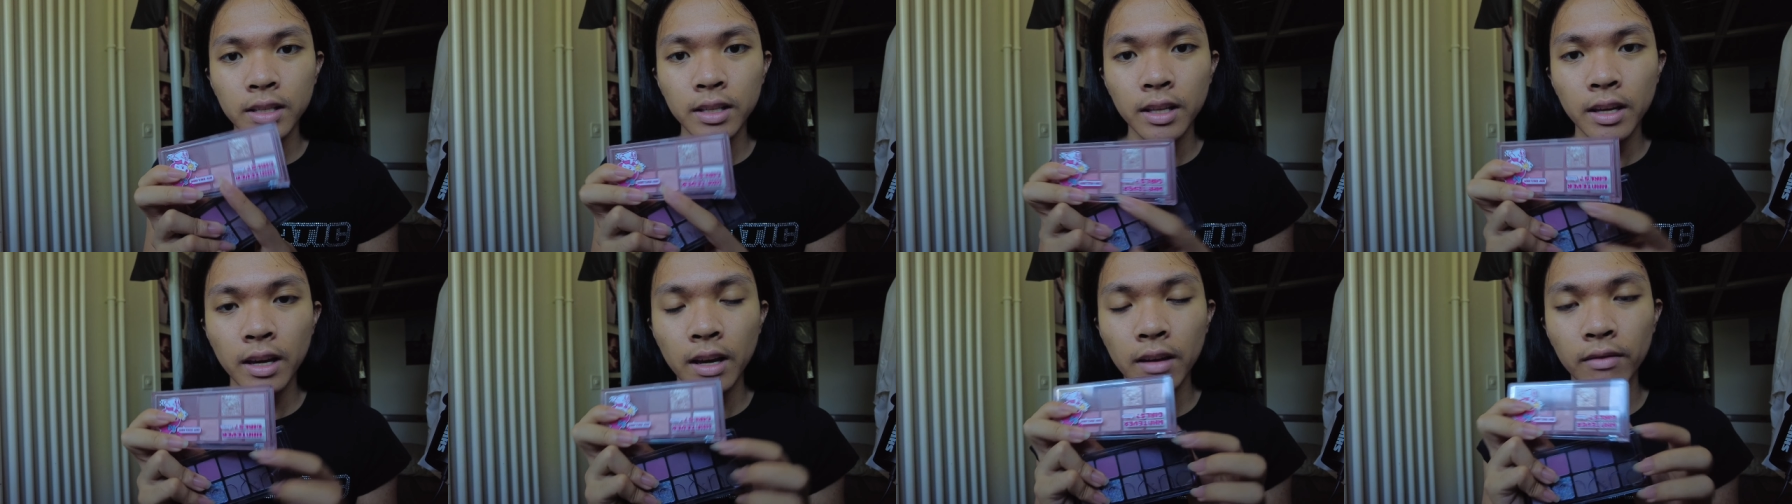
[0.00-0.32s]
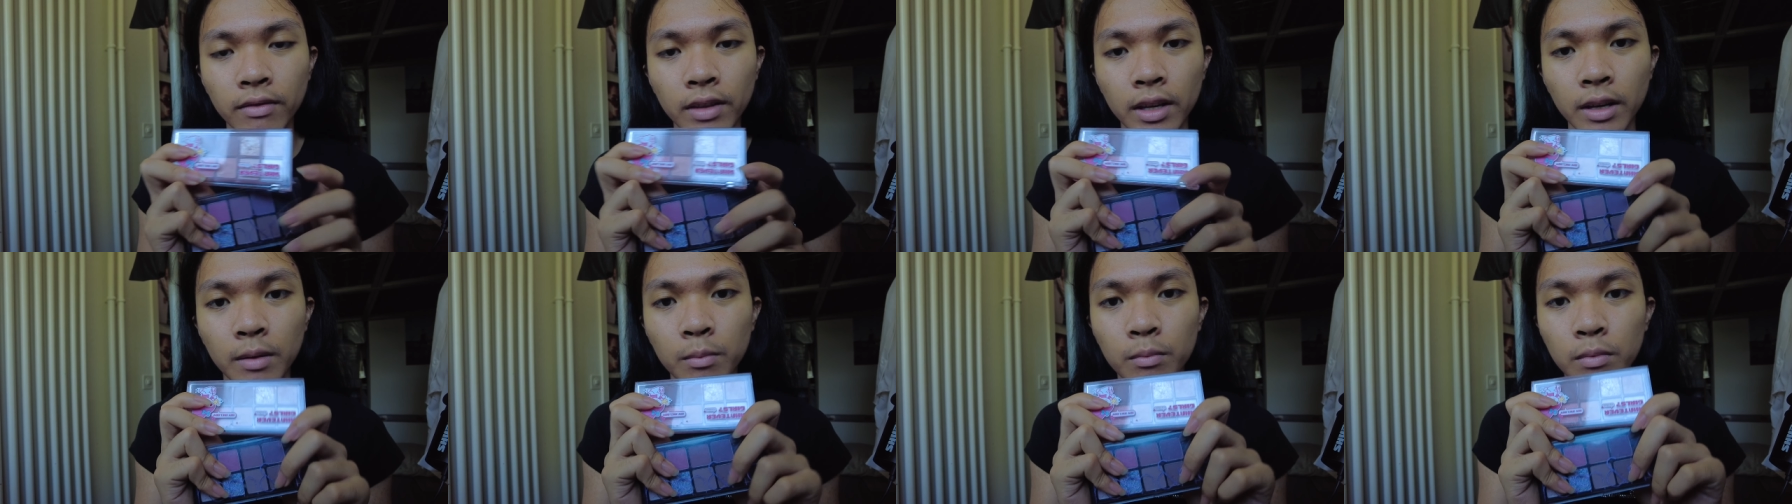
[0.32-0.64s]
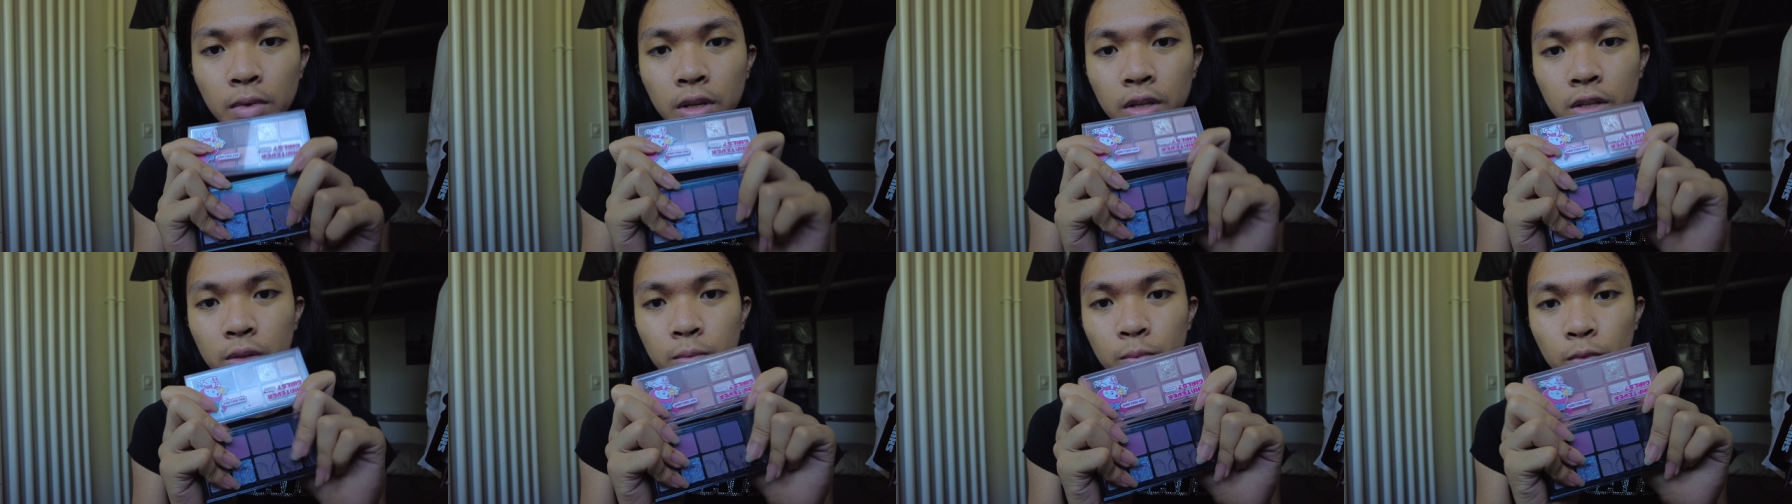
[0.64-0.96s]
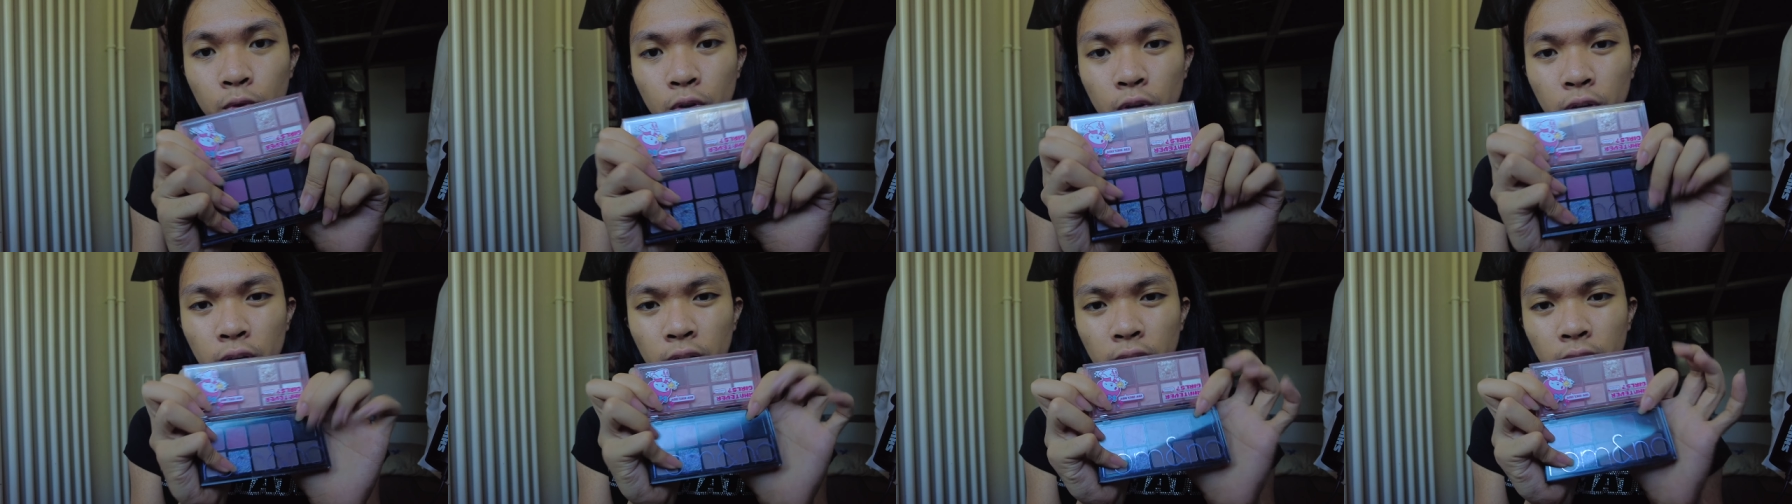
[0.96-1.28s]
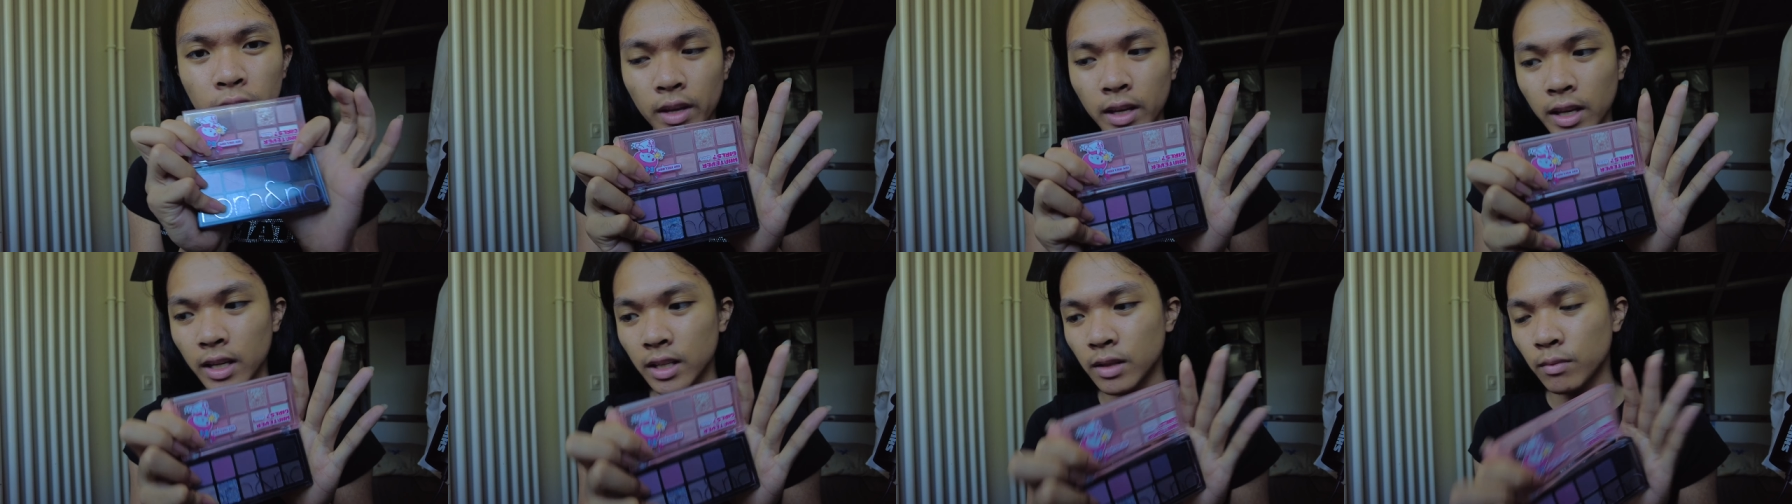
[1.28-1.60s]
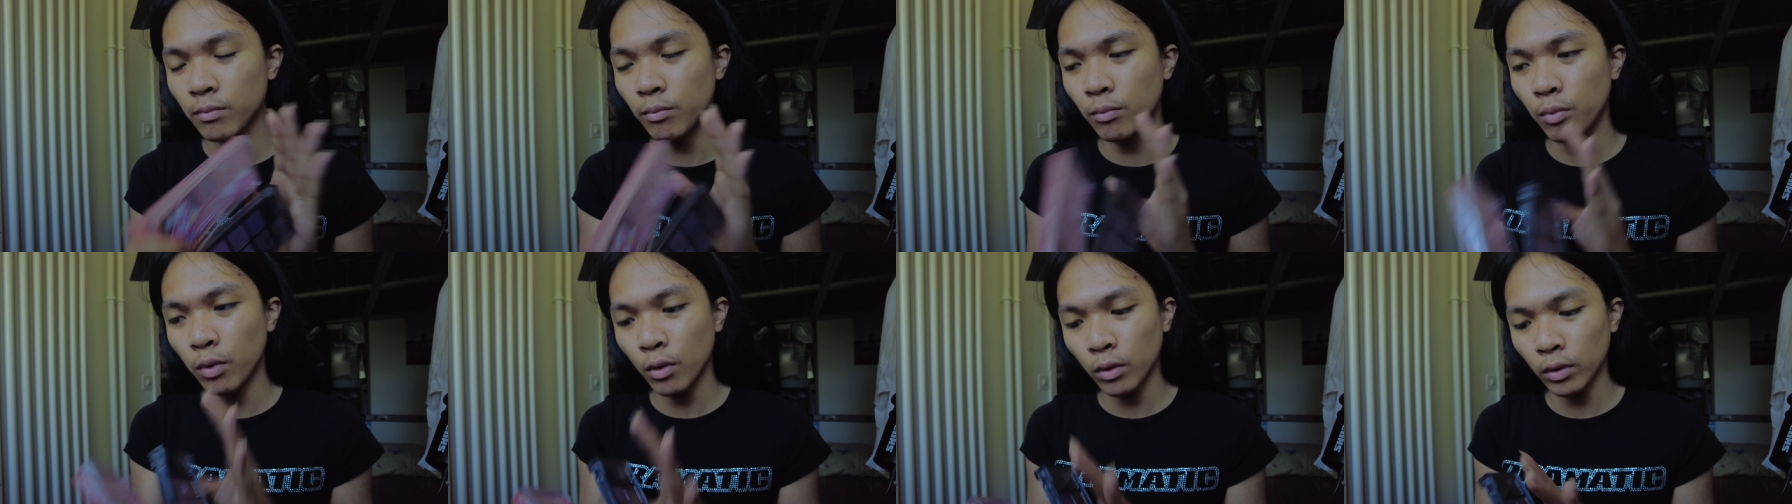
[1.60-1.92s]
they have like much more, I guess,
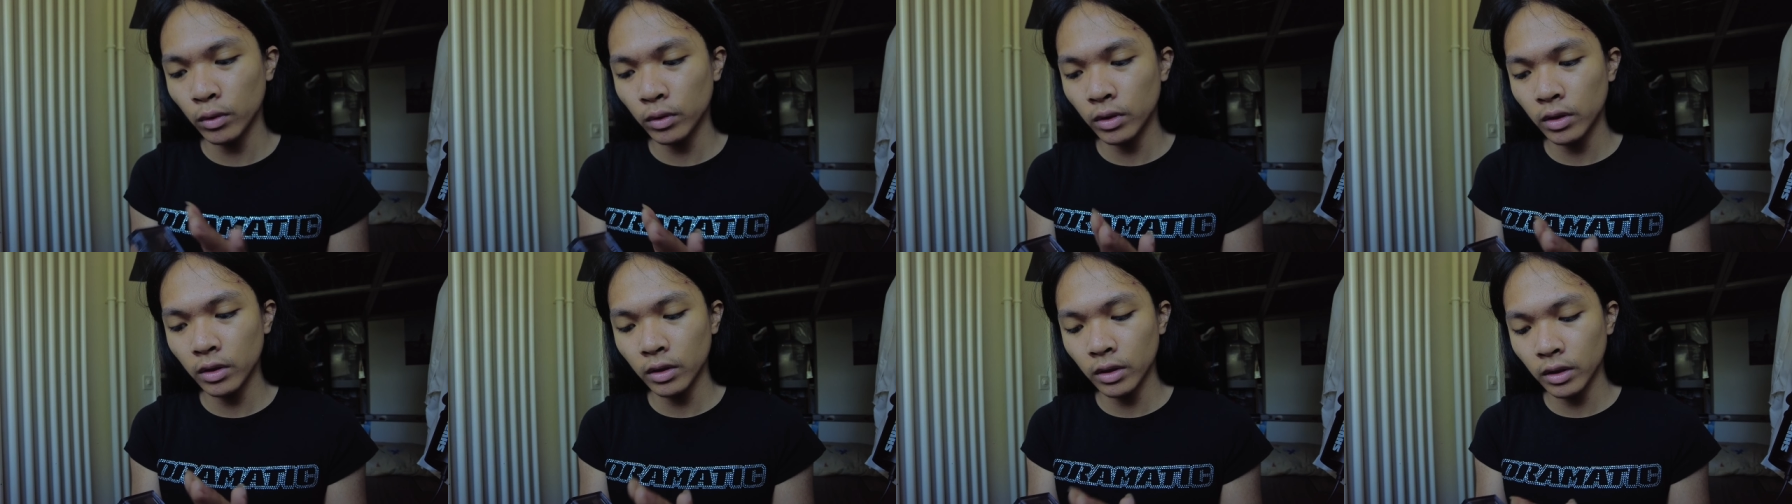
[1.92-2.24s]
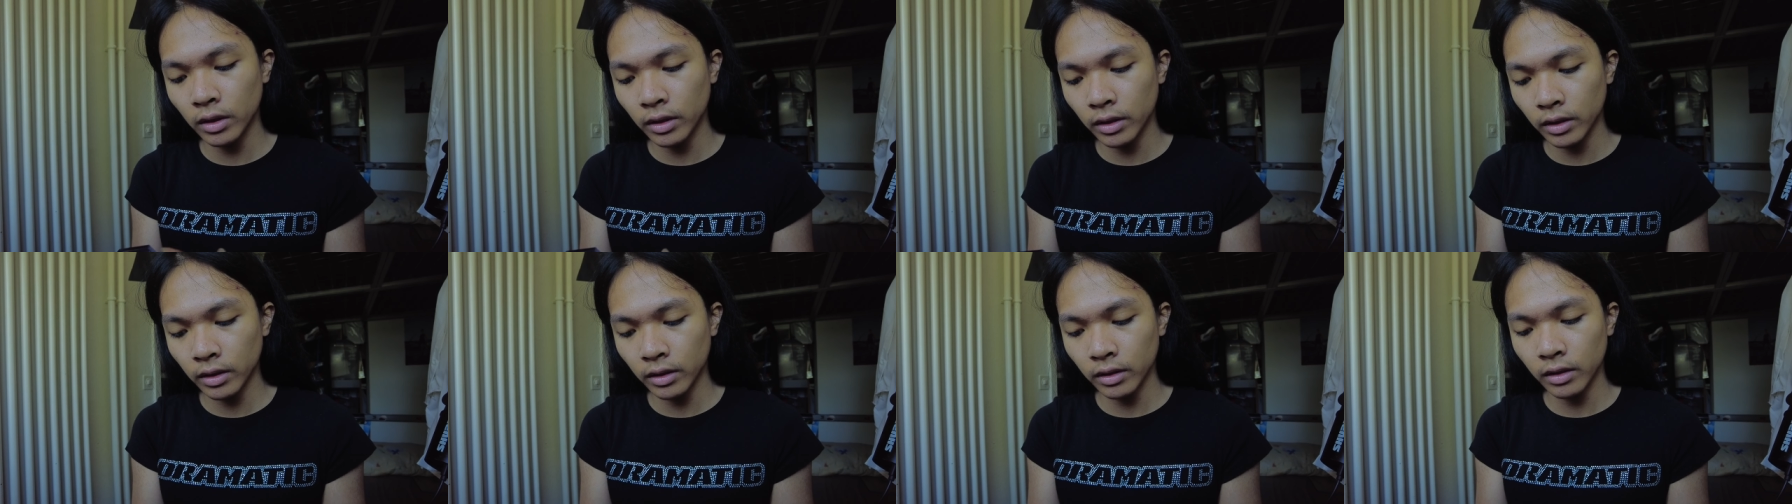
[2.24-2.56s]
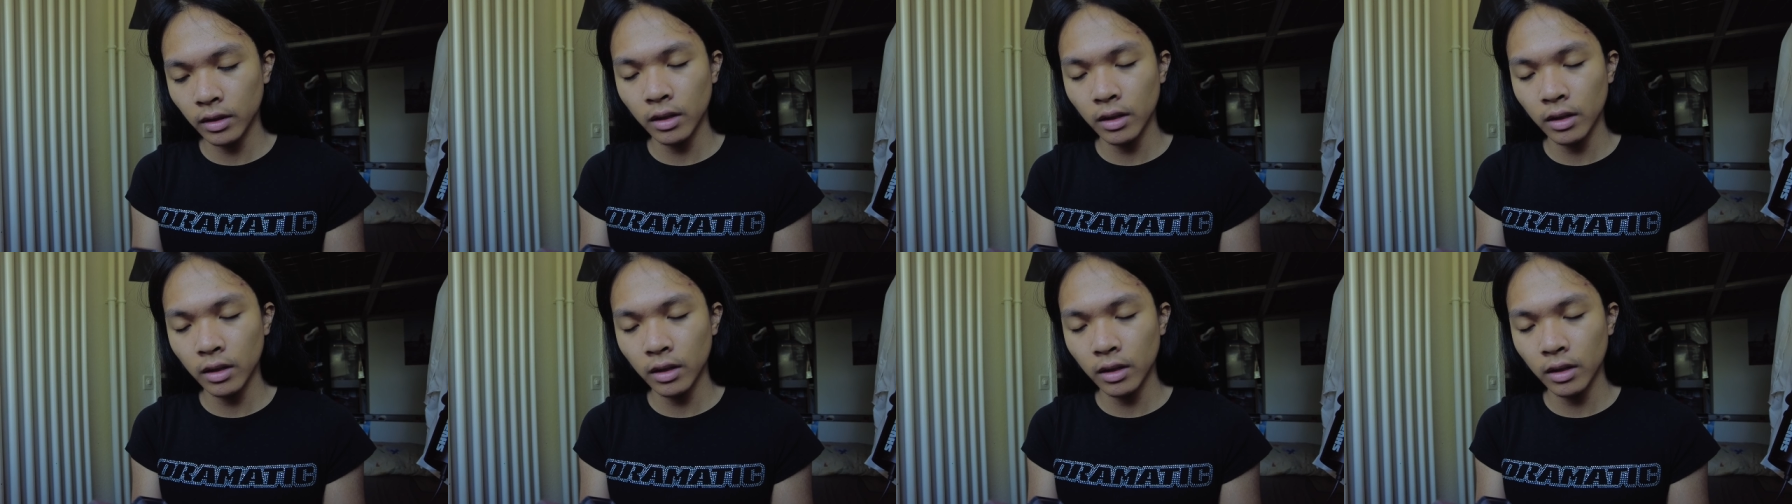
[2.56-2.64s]
bolder